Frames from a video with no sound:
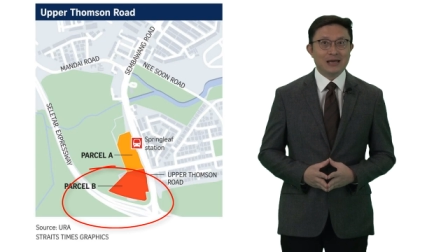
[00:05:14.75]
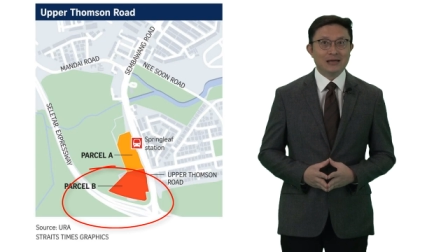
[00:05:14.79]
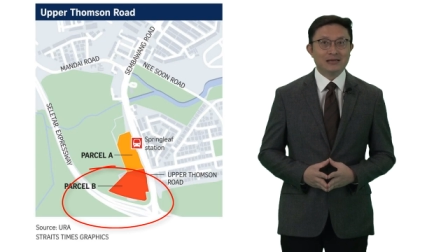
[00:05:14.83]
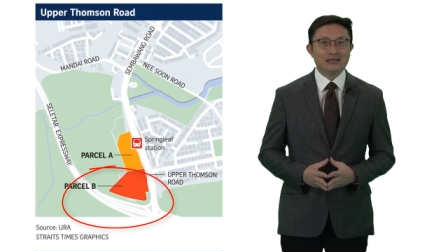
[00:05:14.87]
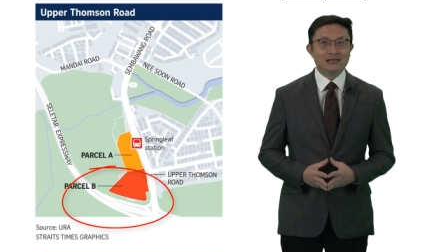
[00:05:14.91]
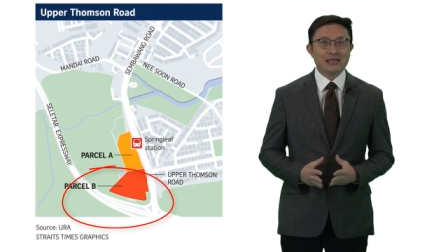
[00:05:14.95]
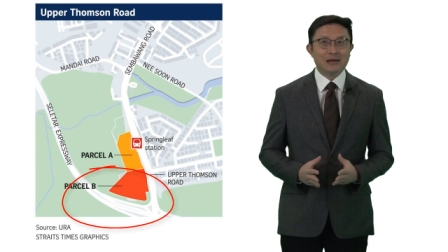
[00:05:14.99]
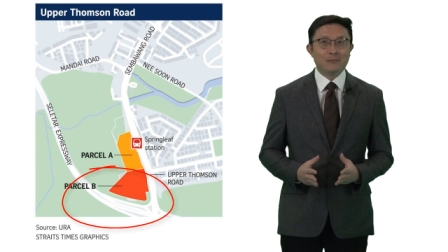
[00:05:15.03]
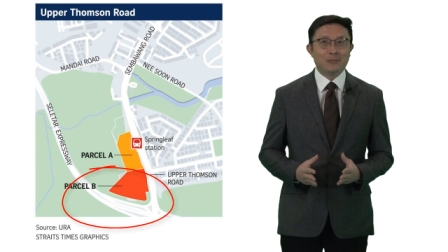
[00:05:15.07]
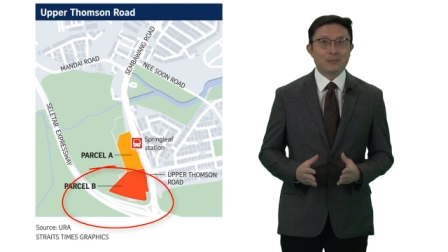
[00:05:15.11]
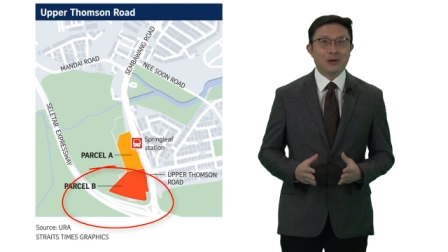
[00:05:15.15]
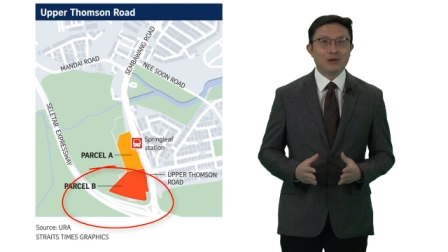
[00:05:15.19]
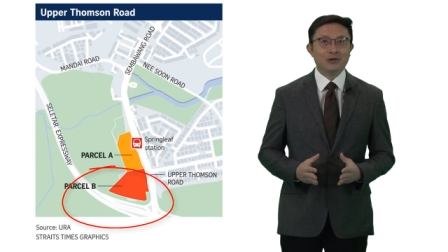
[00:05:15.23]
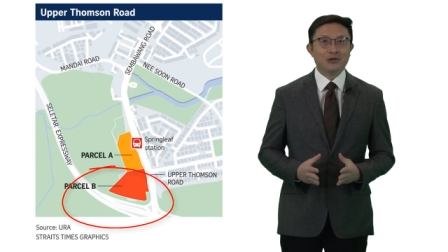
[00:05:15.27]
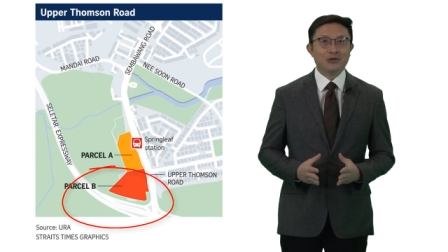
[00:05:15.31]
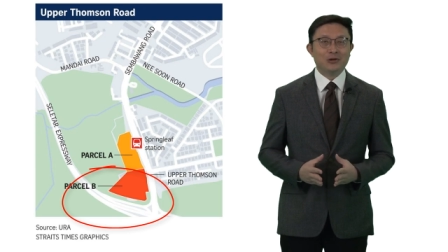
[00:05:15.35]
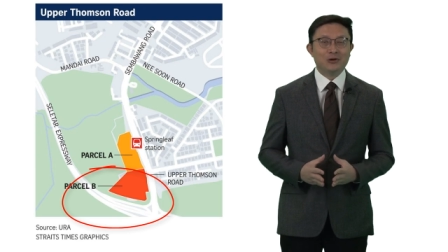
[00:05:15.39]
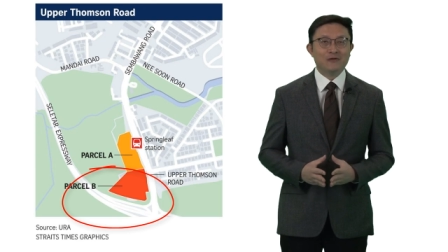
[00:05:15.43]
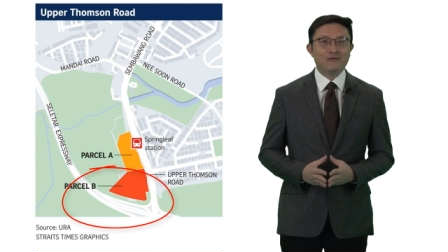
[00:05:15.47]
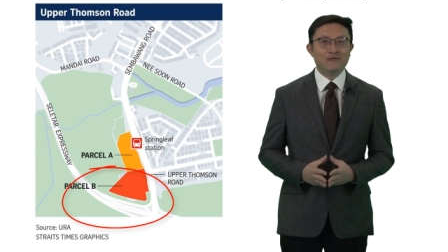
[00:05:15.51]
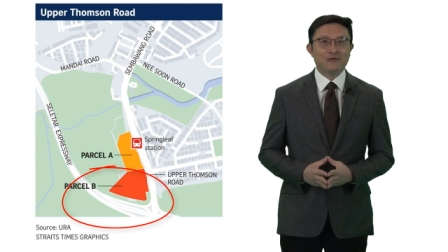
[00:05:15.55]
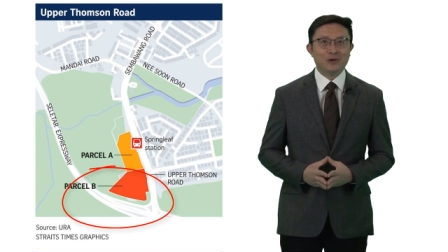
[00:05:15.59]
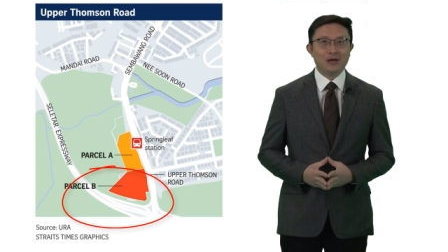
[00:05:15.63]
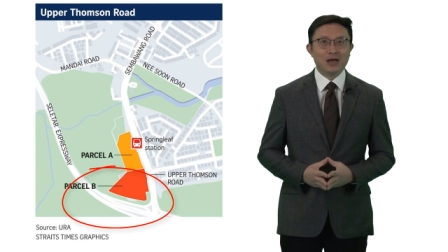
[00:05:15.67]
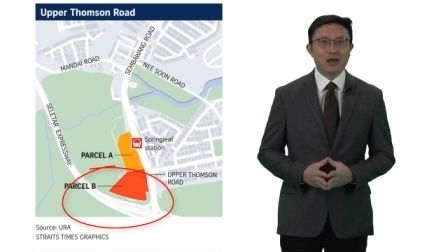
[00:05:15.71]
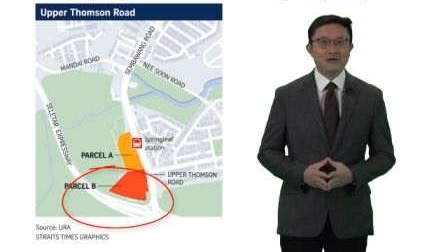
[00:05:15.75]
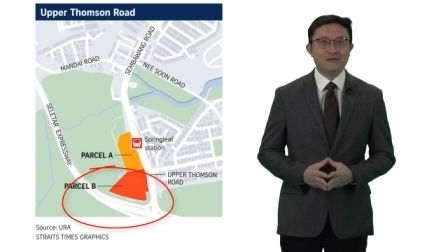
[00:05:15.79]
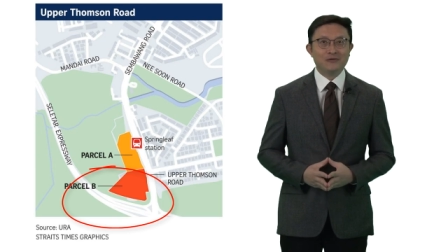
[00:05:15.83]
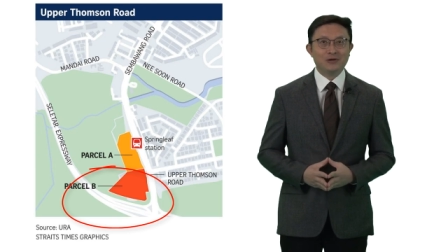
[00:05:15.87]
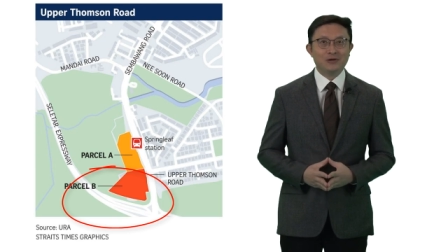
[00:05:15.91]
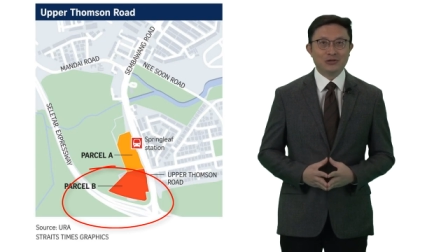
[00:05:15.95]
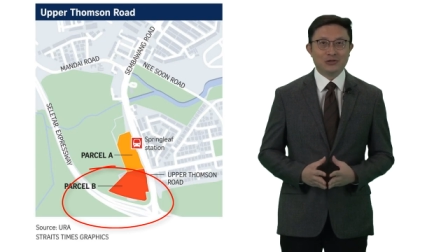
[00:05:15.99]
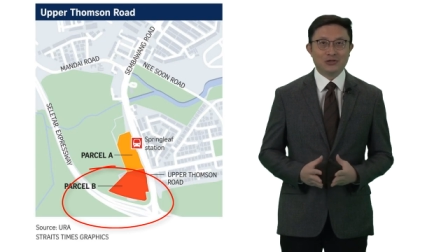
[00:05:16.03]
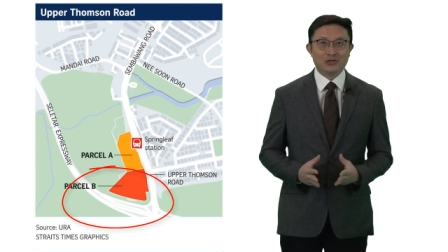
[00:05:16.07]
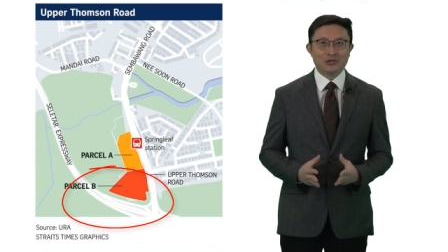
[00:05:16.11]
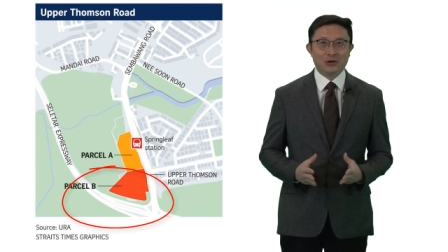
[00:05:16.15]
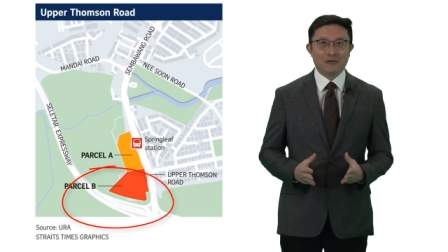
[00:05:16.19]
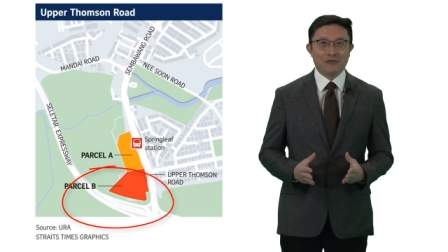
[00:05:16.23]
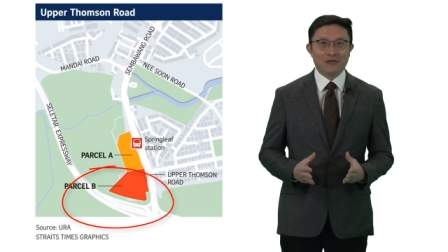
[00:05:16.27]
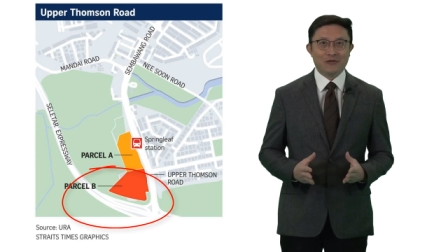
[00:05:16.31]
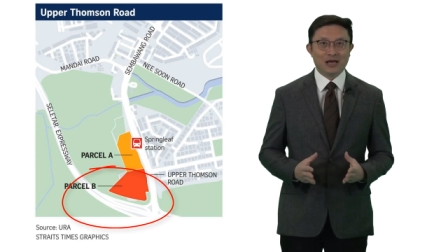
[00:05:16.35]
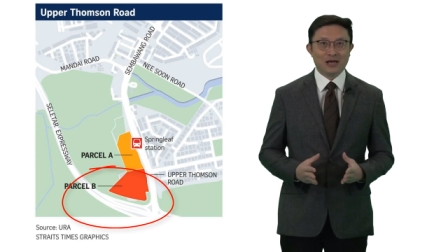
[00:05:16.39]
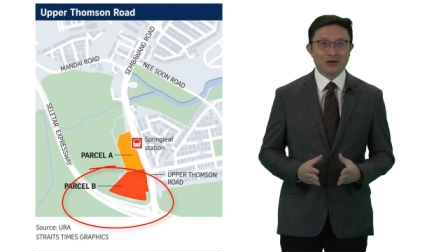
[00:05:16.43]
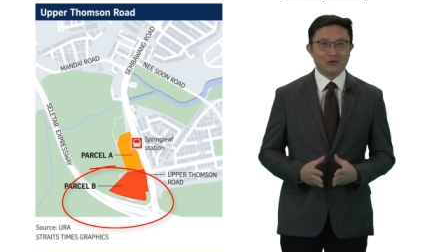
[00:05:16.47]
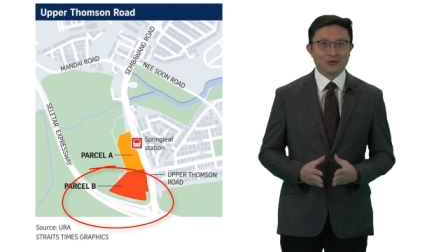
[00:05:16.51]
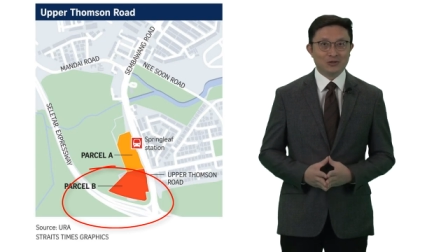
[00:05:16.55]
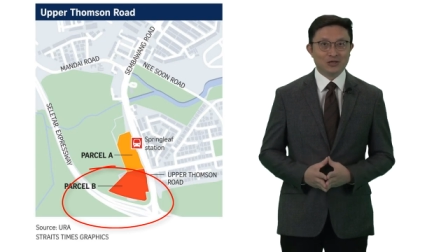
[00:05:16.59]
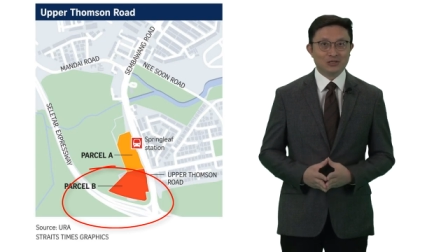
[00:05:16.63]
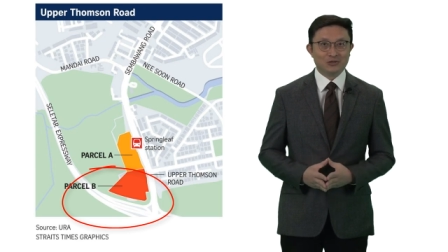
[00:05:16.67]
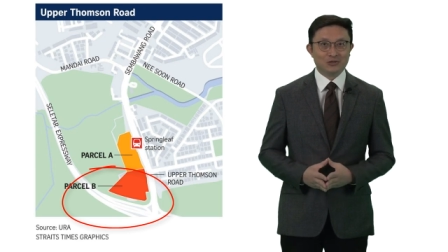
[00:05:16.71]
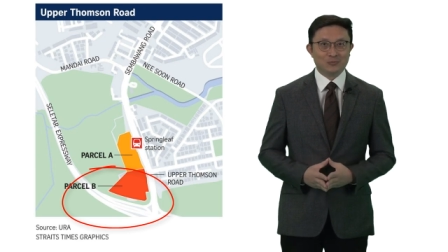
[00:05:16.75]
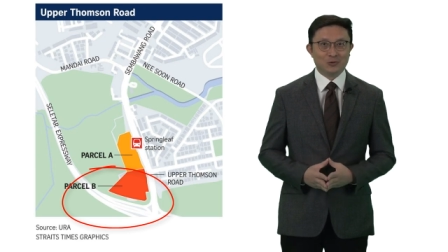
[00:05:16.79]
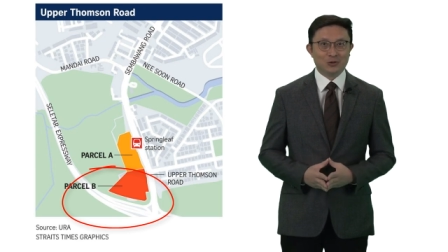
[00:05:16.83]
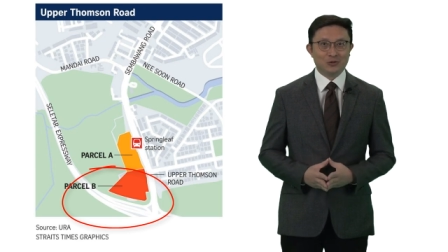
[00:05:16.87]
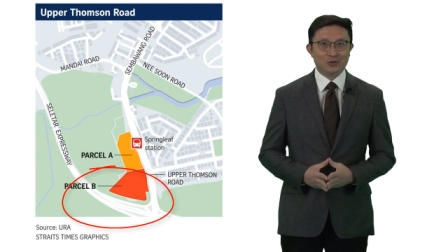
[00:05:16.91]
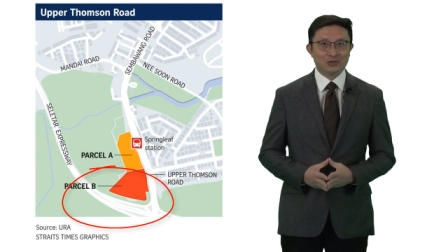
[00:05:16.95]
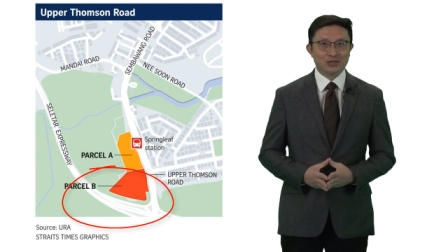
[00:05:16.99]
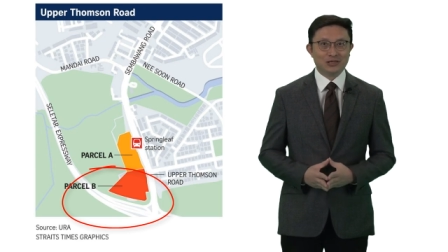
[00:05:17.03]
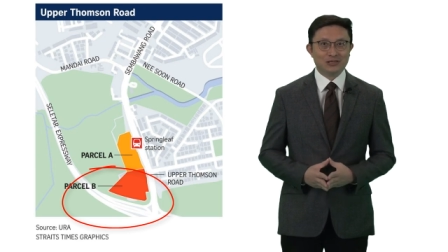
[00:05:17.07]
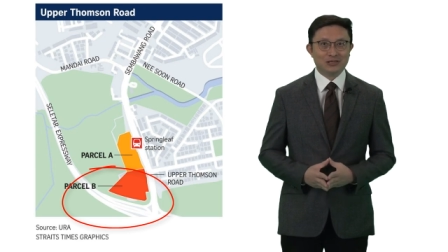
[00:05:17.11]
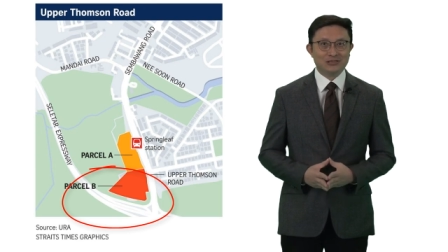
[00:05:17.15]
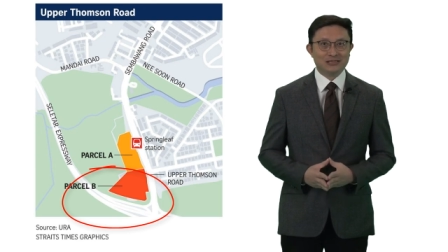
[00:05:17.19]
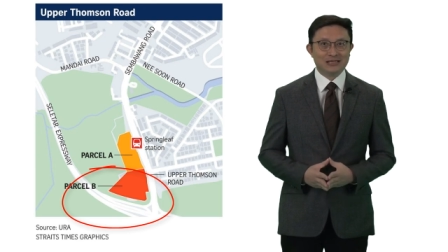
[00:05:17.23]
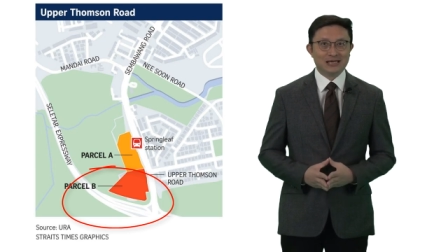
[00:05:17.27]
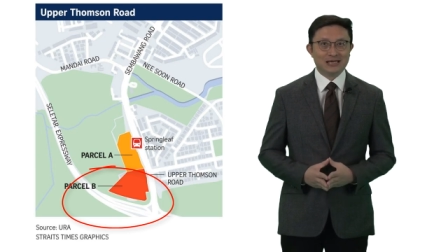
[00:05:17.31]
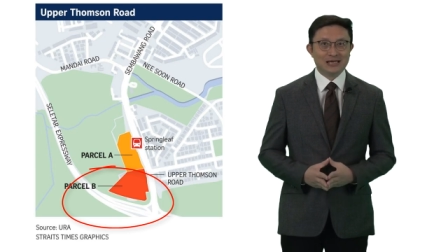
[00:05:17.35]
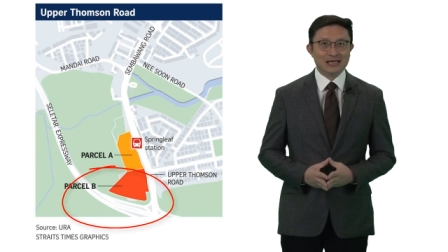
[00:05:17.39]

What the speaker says: similar to the 5 conserved heritage buildings